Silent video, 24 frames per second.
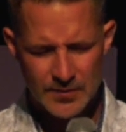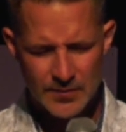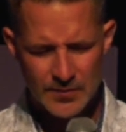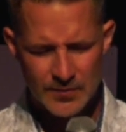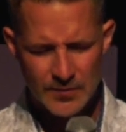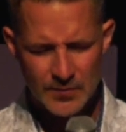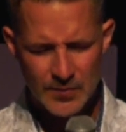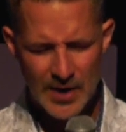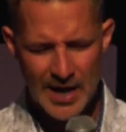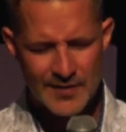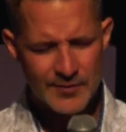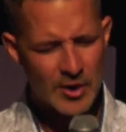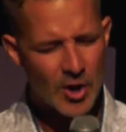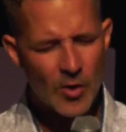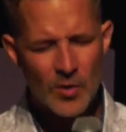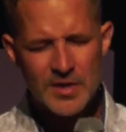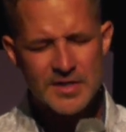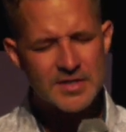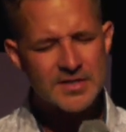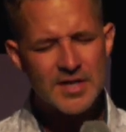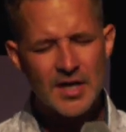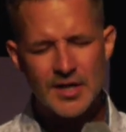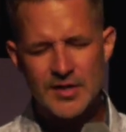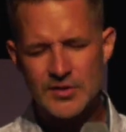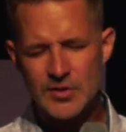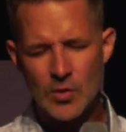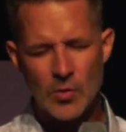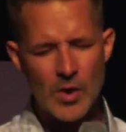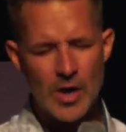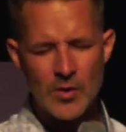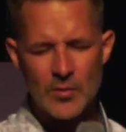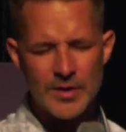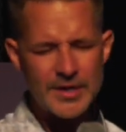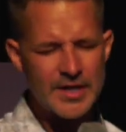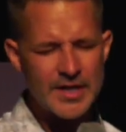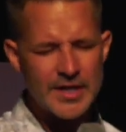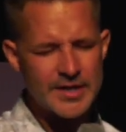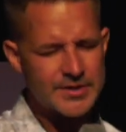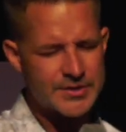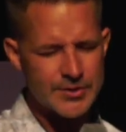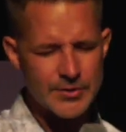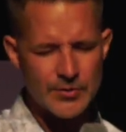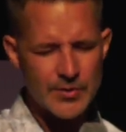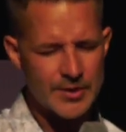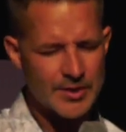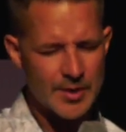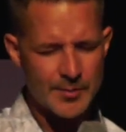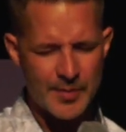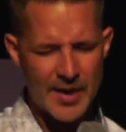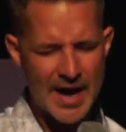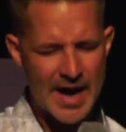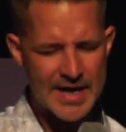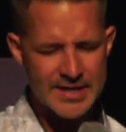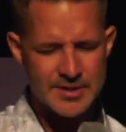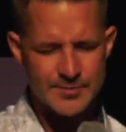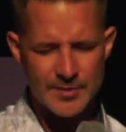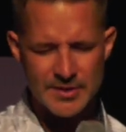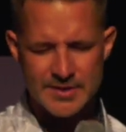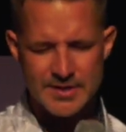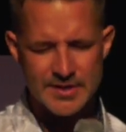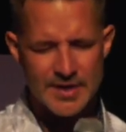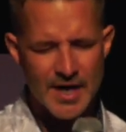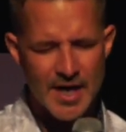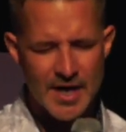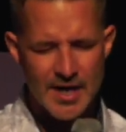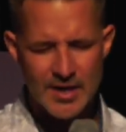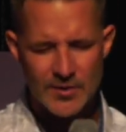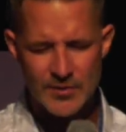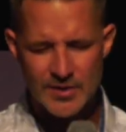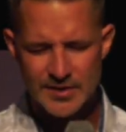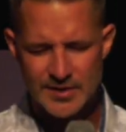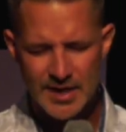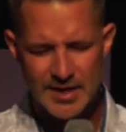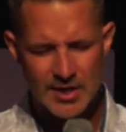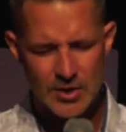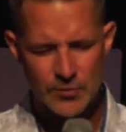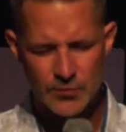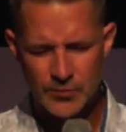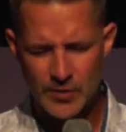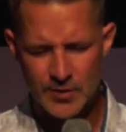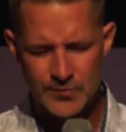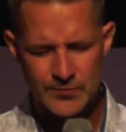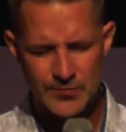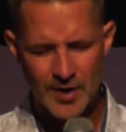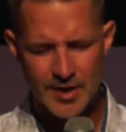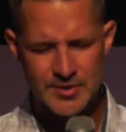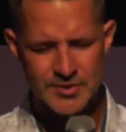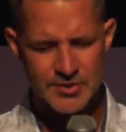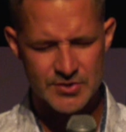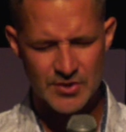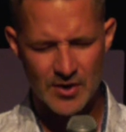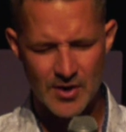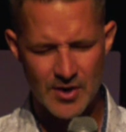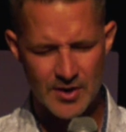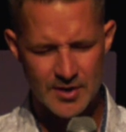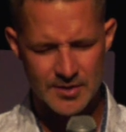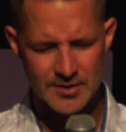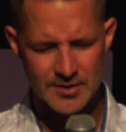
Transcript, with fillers: haven't always done it the way we needed to in the past, but today we thank you for a fresh start.